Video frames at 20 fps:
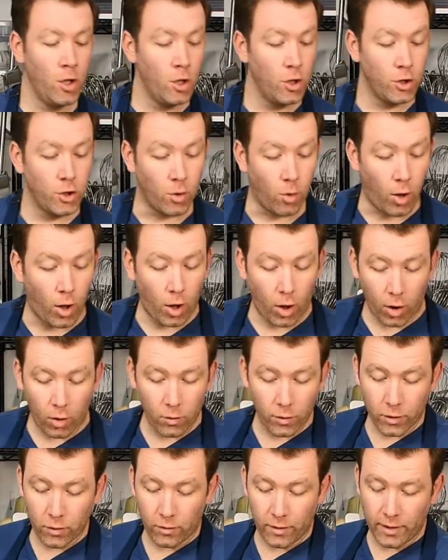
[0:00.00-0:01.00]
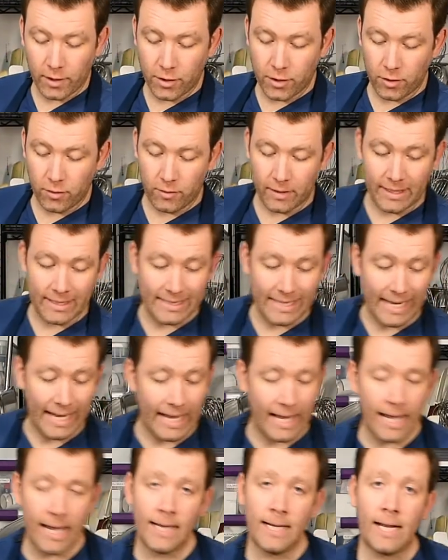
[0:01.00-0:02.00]
So all we're going to do is
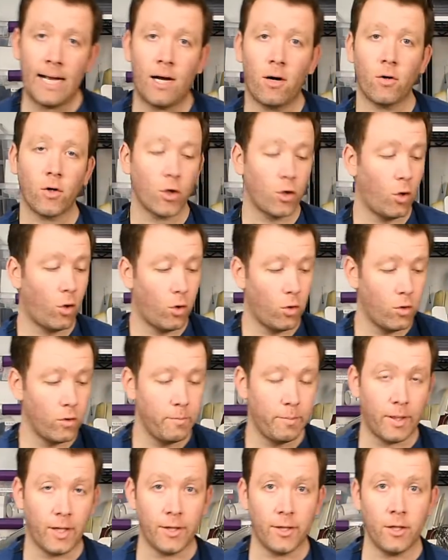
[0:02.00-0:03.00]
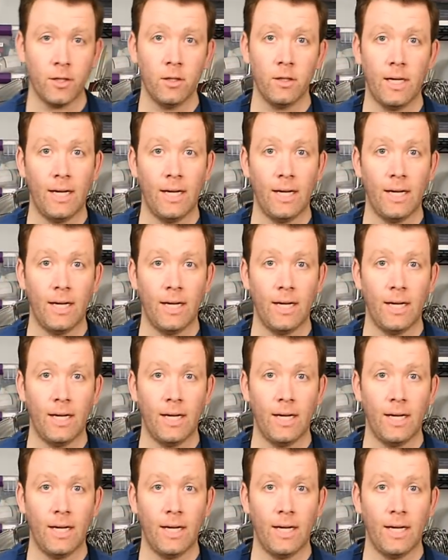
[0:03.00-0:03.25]
add our cold butter,